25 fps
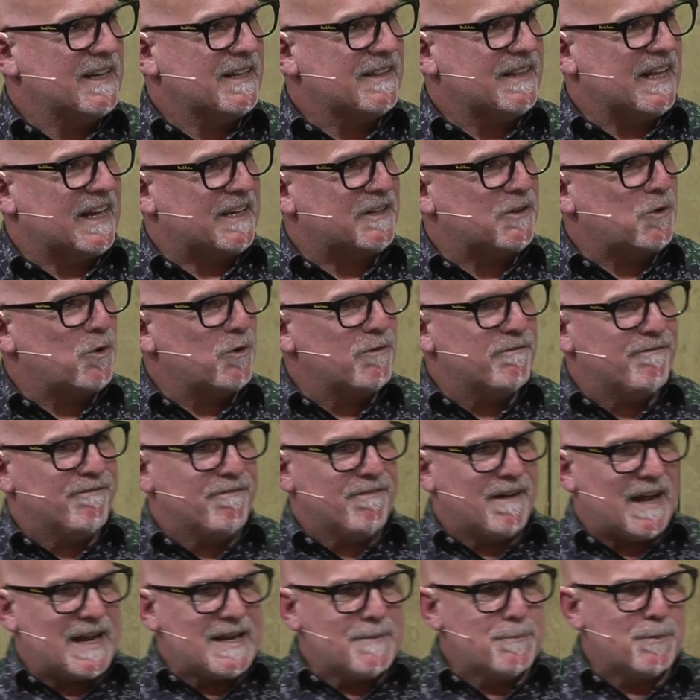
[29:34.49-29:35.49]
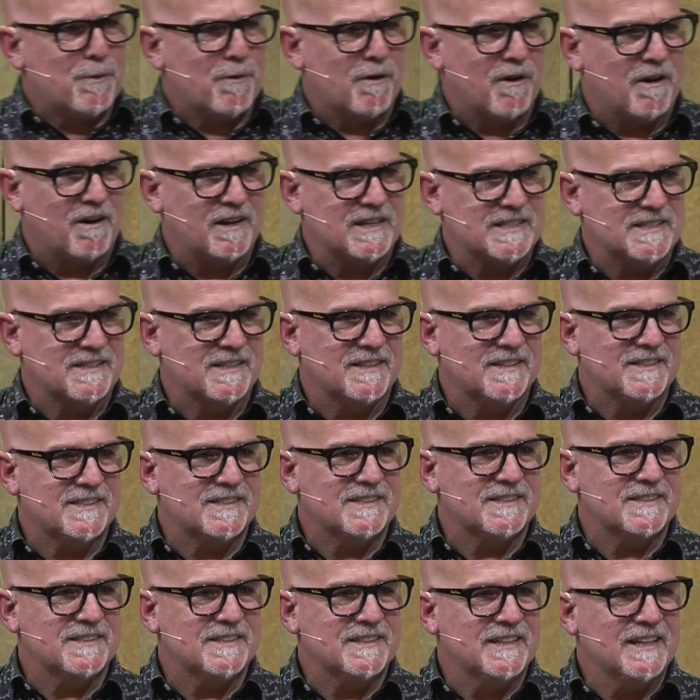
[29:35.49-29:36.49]
that could vaporize
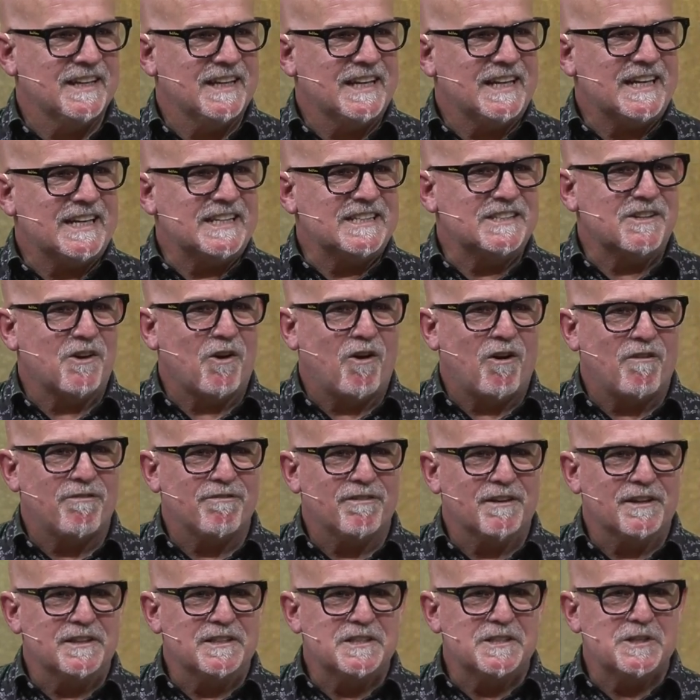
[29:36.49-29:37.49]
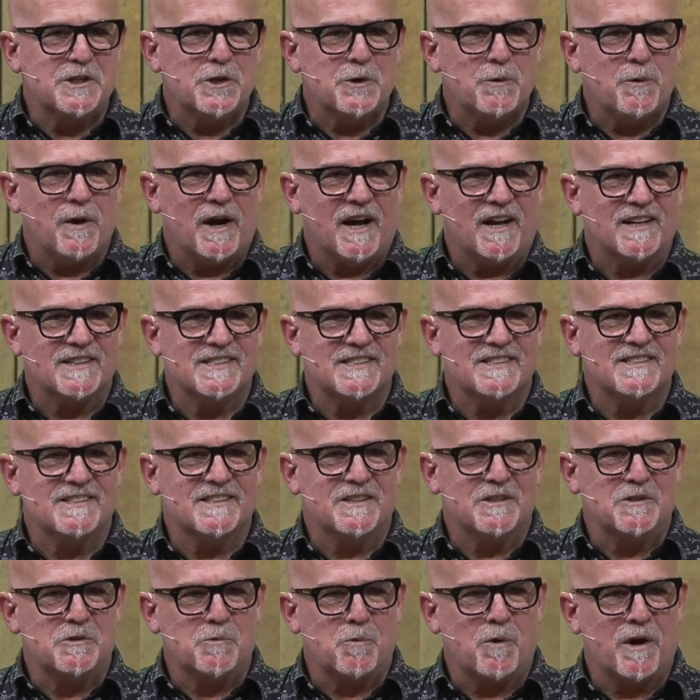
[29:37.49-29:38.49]
us is offered to us to
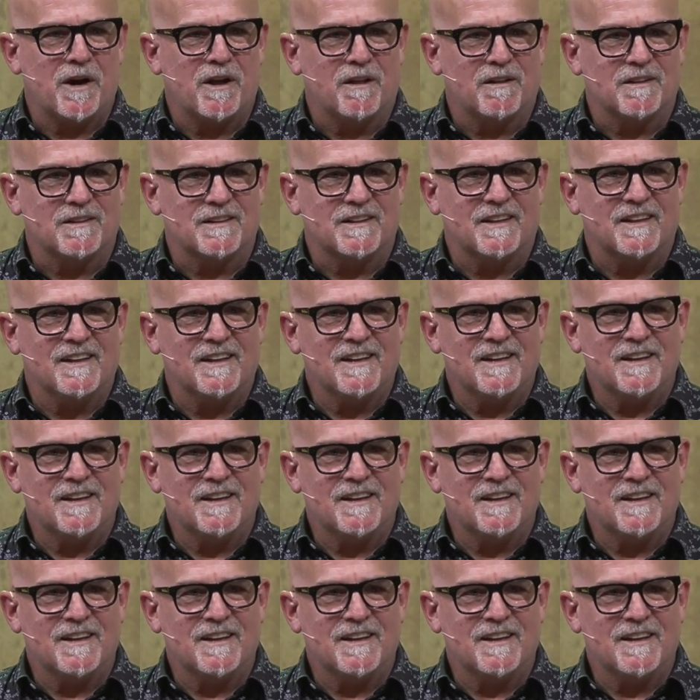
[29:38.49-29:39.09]
dwell